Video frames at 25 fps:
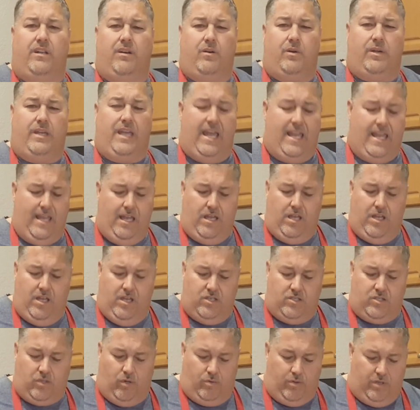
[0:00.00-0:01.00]
Okay,
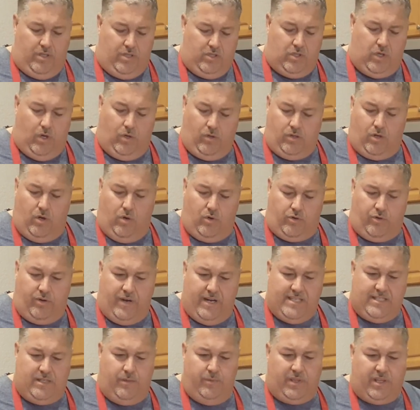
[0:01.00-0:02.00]
so don't go
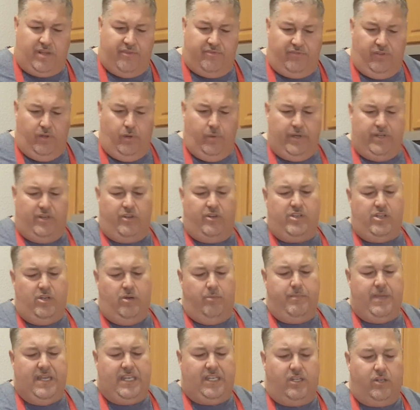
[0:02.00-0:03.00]
crazy with the fluid, or you'll
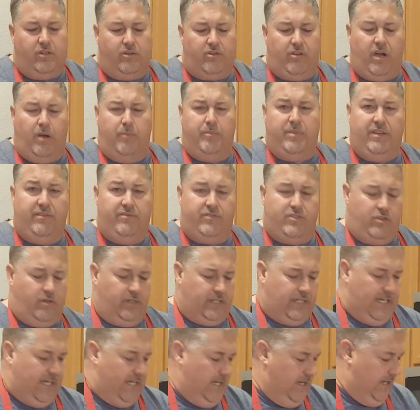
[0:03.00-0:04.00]
make your ground beef
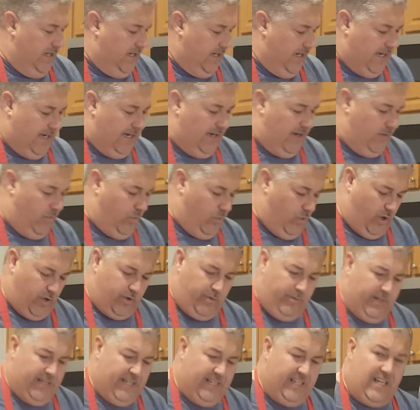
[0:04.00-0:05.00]
jerky
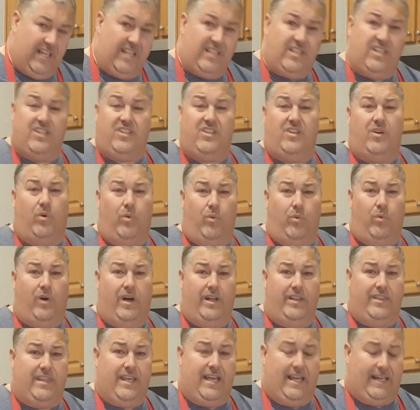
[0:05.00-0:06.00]
watery, and you don't
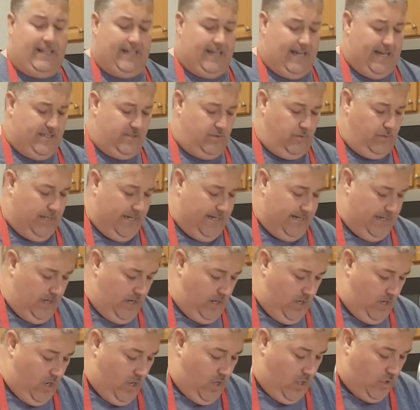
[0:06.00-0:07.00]
want that, guys. Okay,
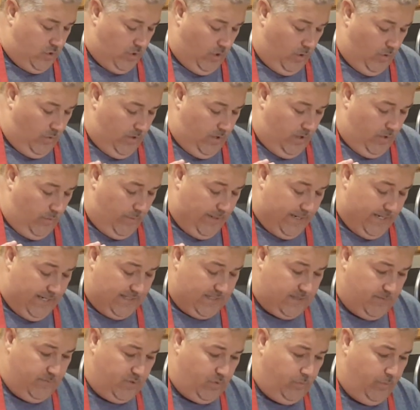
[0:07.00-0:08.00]
so we
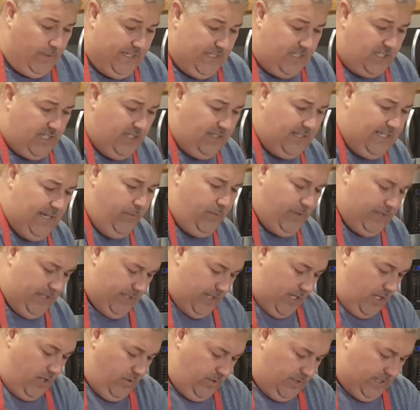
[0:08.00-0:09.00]
got some sweet chili we're going
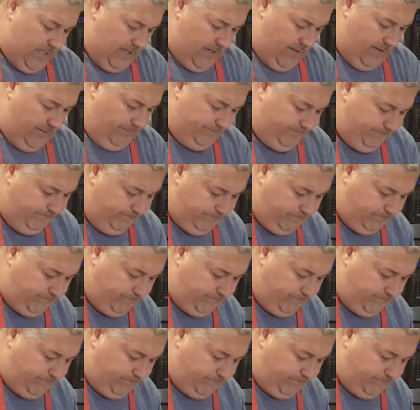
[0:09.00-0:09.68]
to use here.